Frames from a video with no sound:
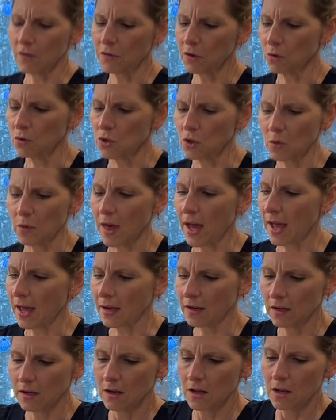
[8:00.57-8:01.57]
you do
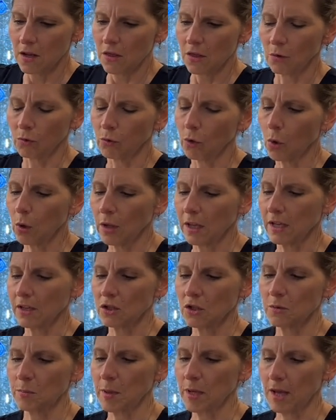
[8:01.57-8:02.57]
that, the rolling
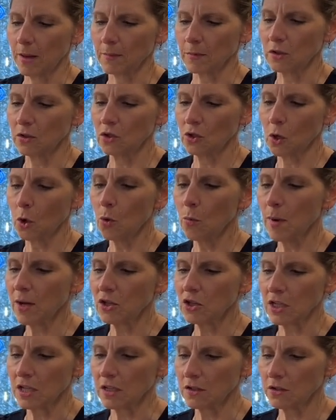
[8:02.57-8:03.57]
just becomes so much
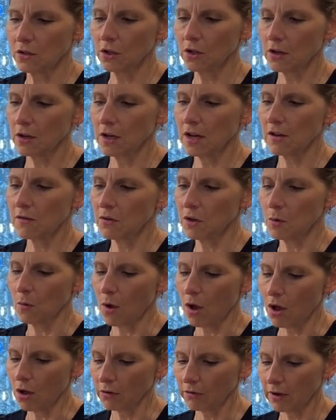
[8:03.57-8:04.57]
easier if you
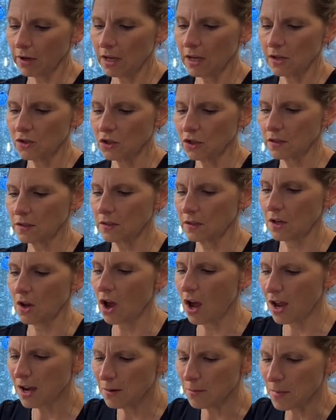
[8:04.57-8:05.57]
already just
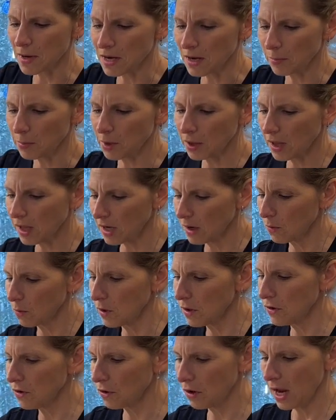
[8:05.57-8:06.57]
kind of manipulate it
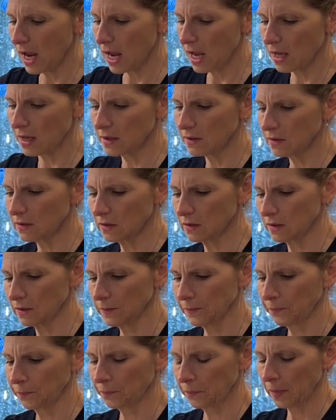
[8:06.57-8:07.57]
with your hands.
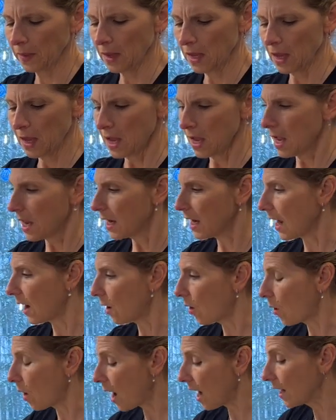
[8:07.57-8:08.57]

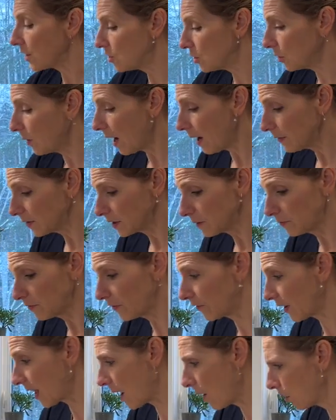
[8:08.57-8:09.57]
Now, I do have some
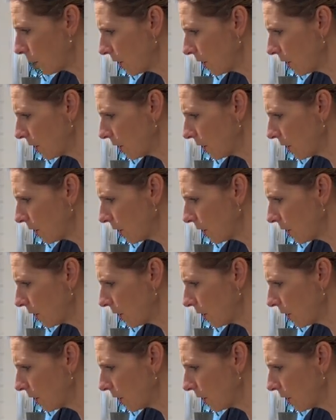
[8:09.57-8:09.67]
flour